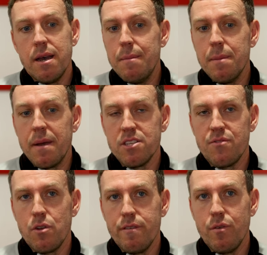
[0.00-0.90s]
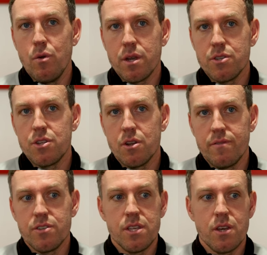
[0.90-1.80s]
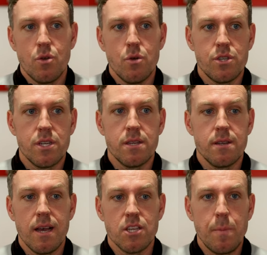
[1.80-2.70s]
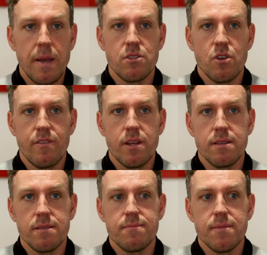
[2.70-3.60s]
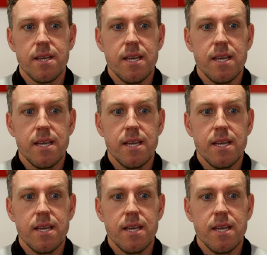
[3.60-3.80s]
My mind's fully focused on obviously the coaching aspect of it and